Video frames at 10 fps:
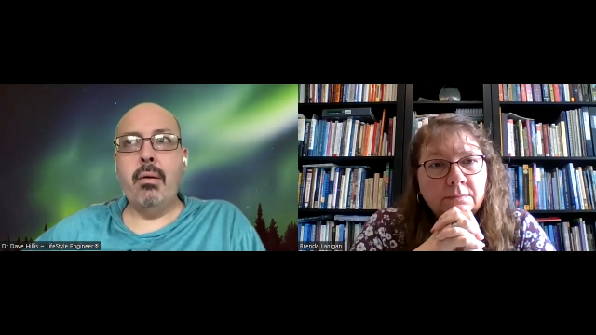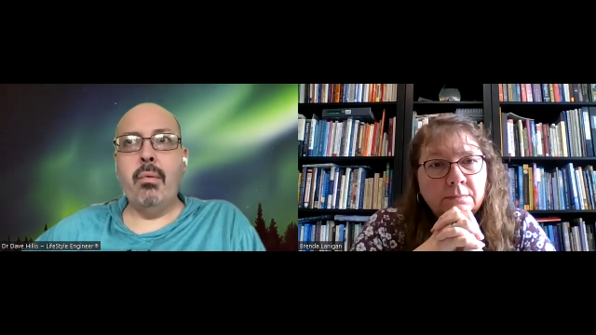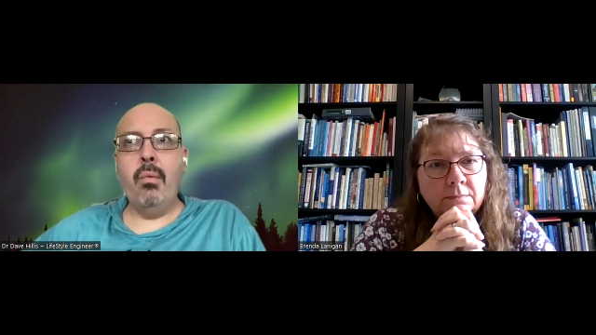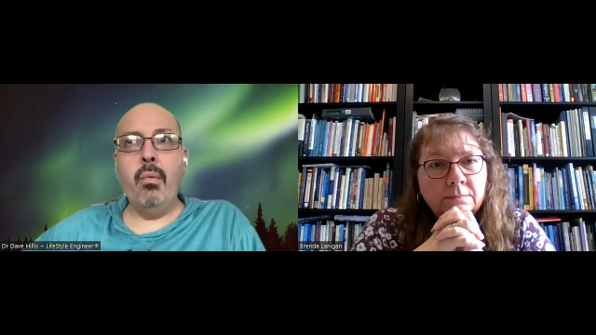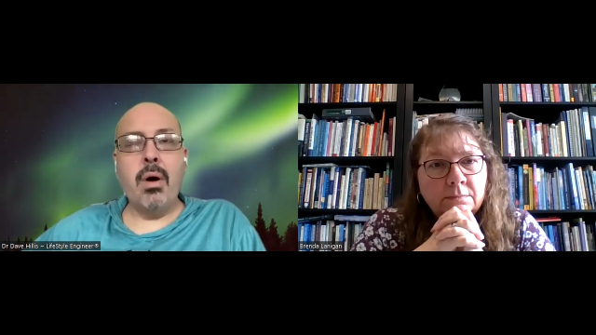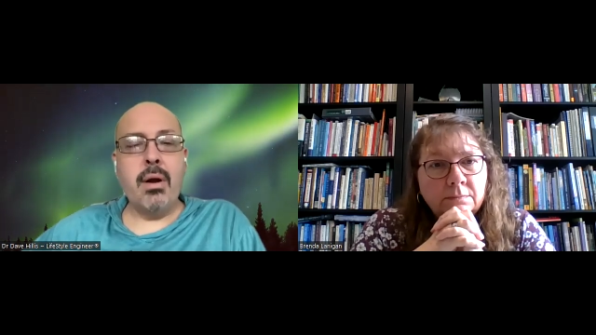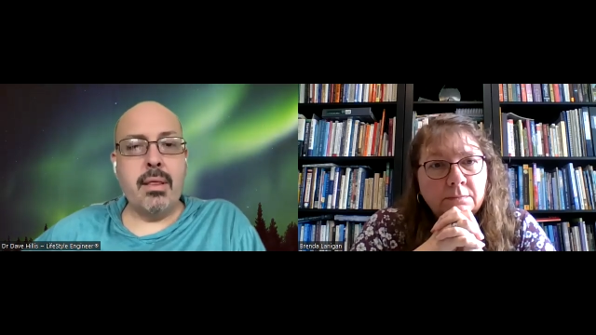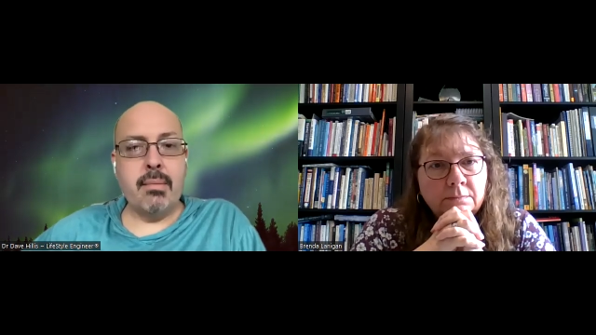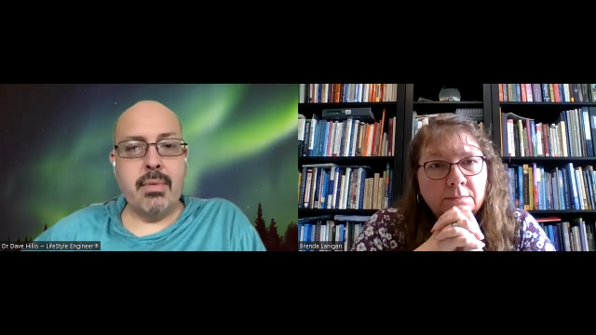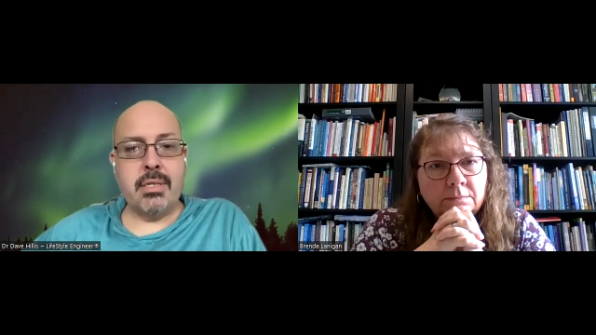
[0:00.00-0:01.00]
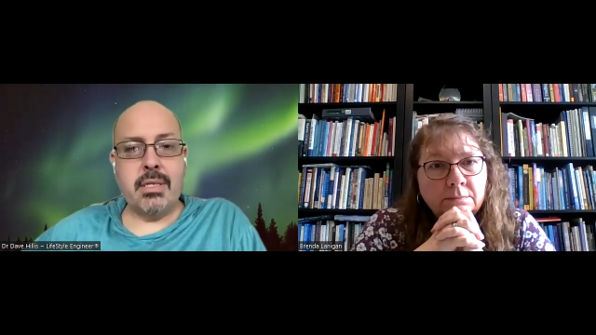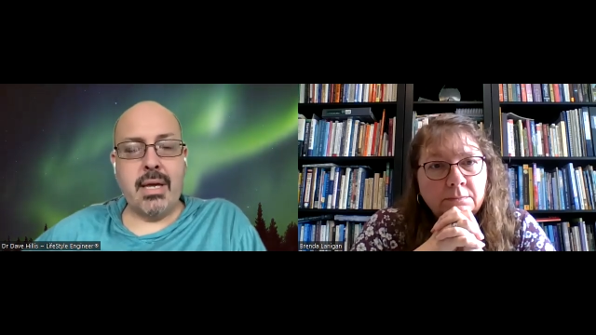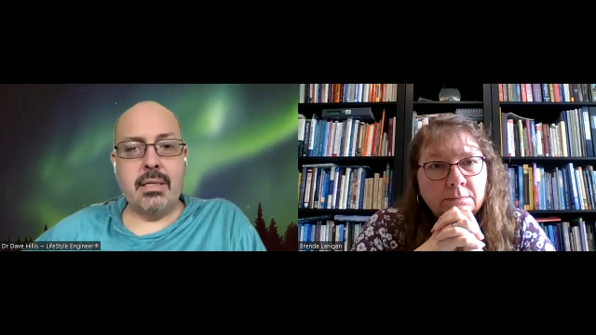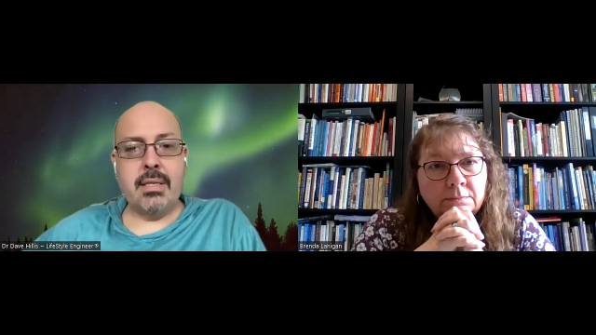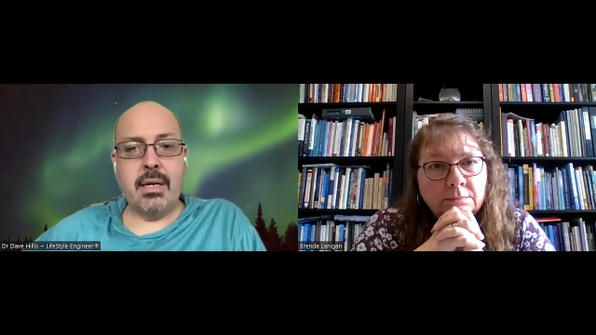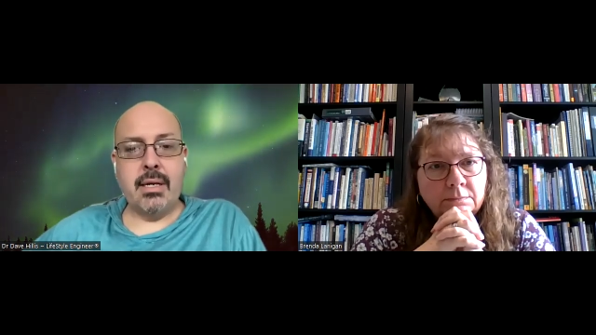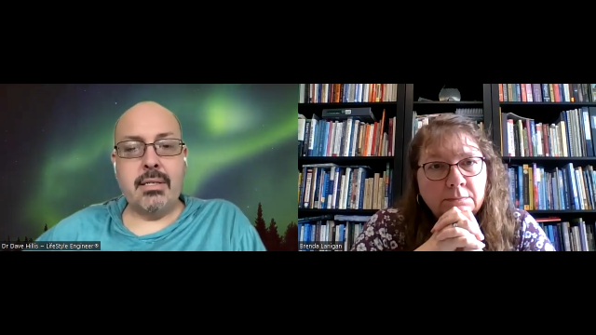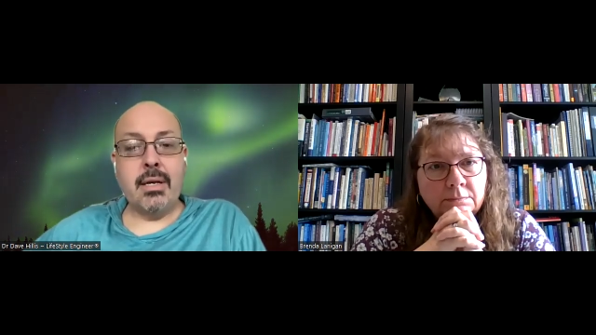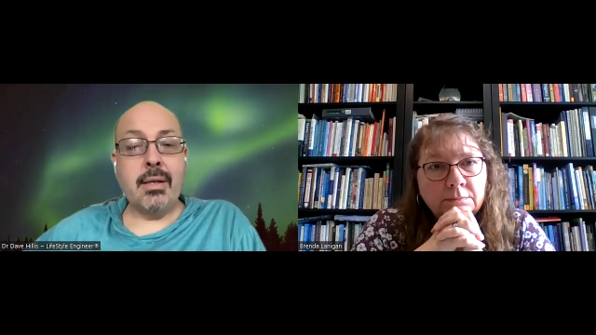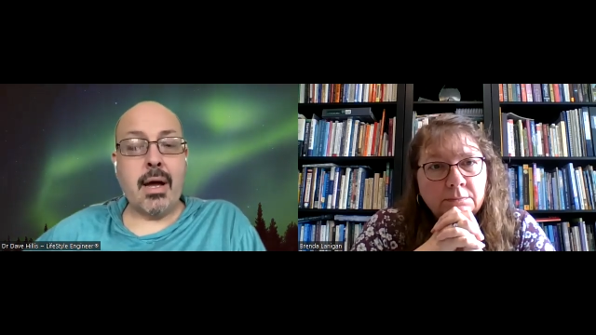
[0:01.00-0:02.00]
Speaker 1: one of the mistakes that I
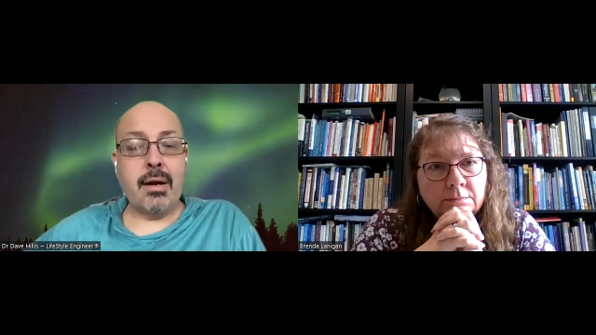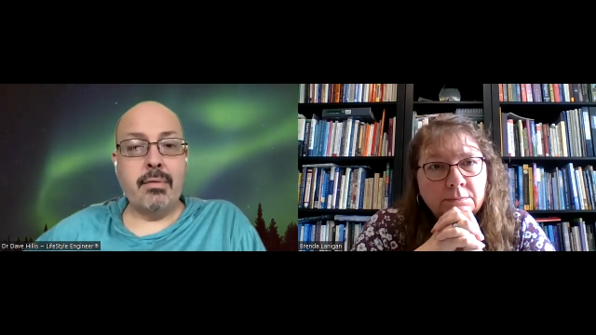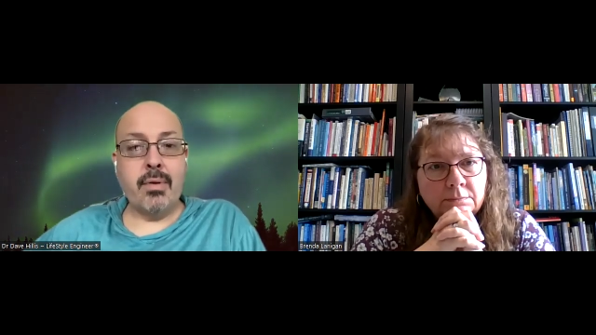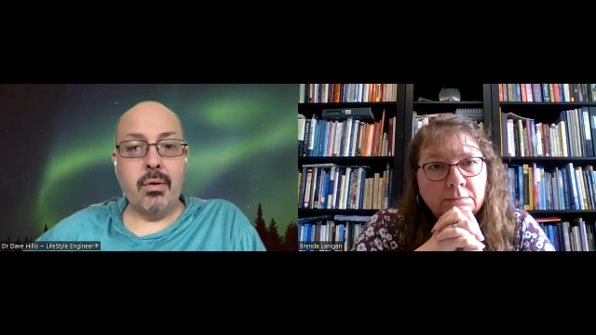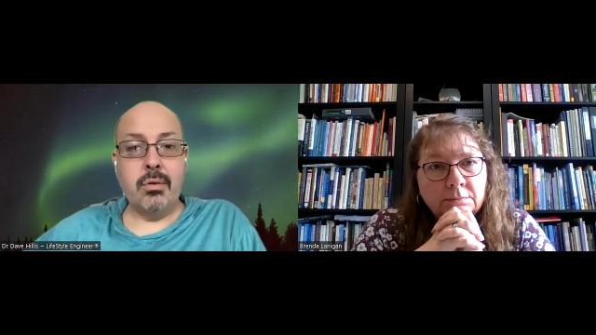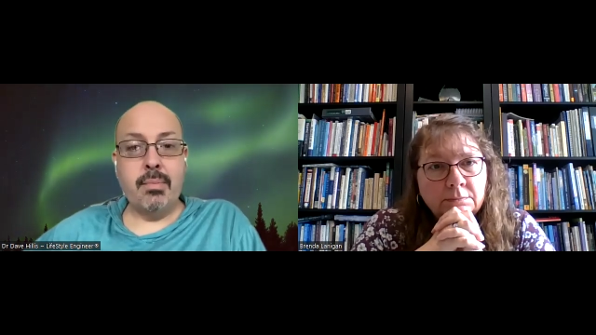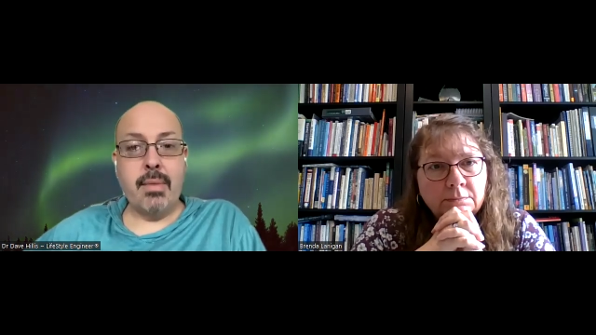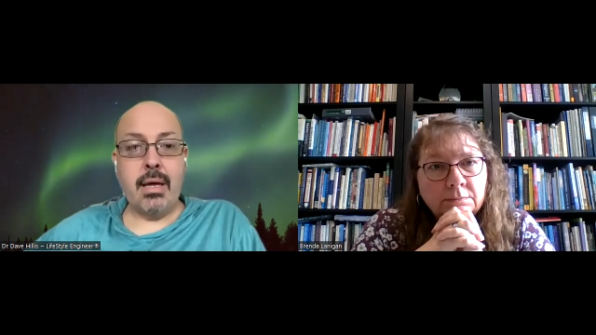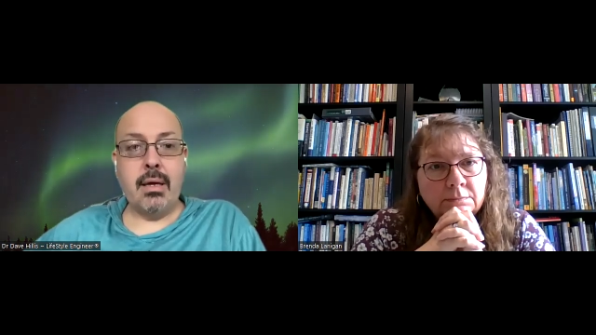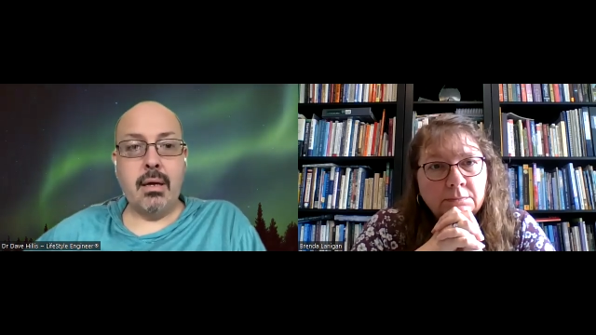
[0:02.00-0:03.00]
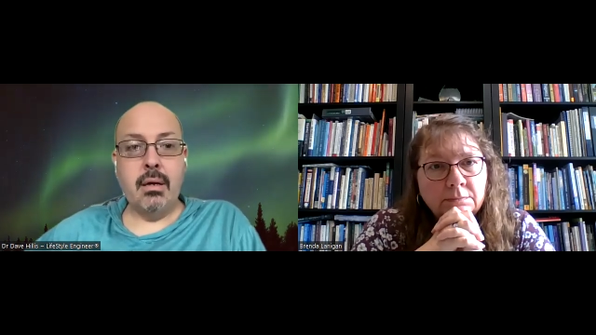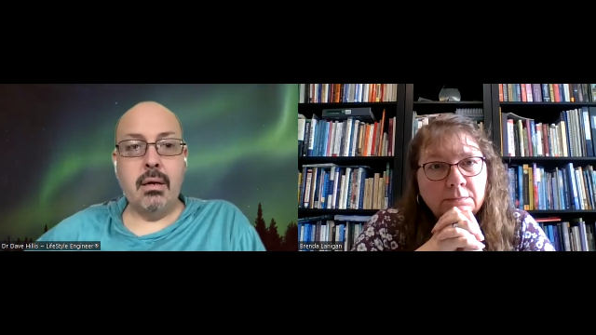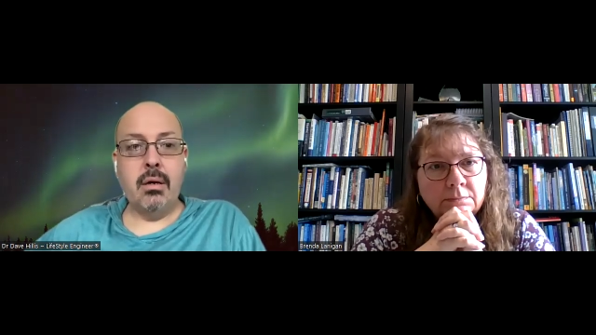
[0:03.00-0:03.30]
see a lot of folks make